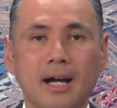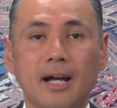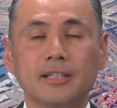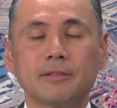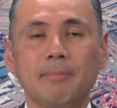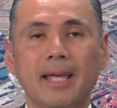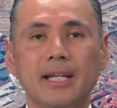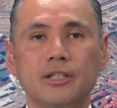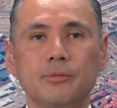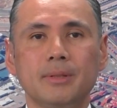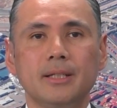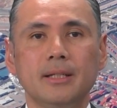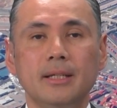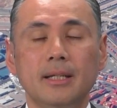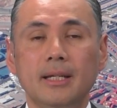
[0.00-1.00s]
cost
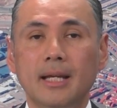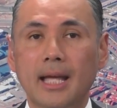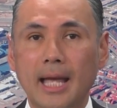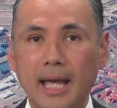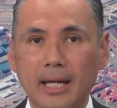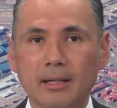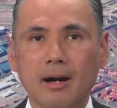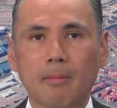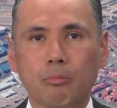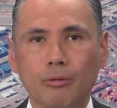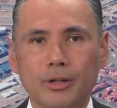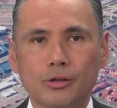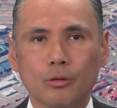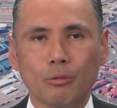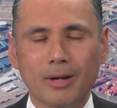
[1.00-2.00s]
management, and
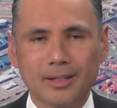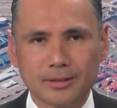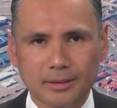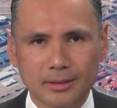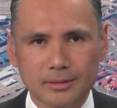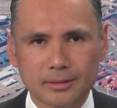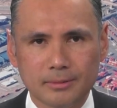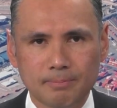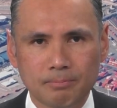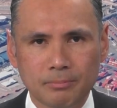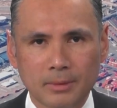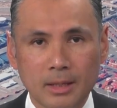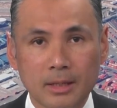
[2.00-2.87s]
operational excellence.